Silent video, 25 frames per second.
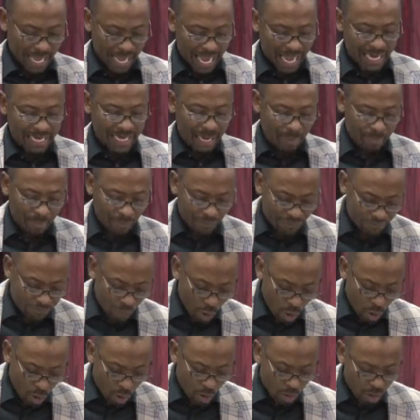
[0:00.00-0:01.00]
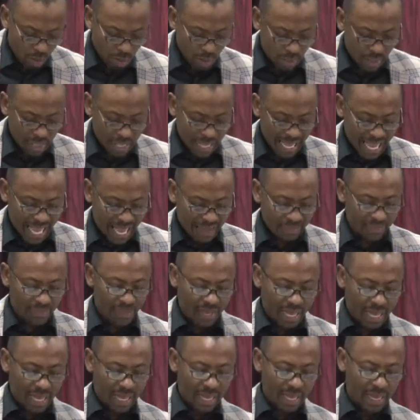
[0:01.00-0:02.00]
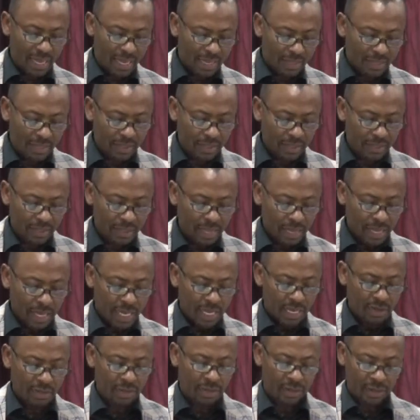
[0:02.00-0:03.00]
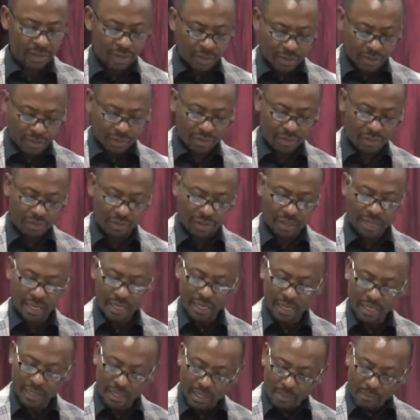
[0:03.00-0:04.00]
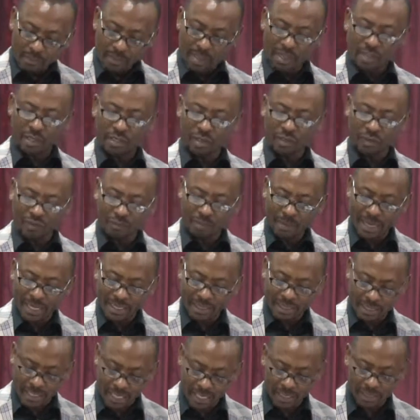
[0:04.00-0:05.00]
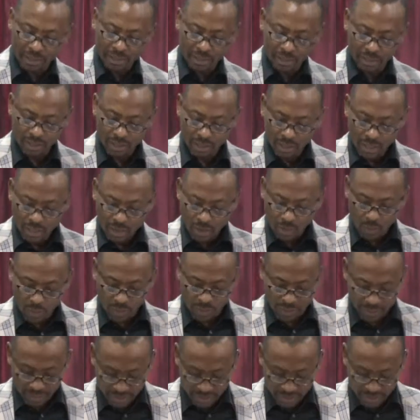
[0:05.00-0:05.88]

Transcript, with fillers: And number four, and they are hidden in the earth in the midst of my tent with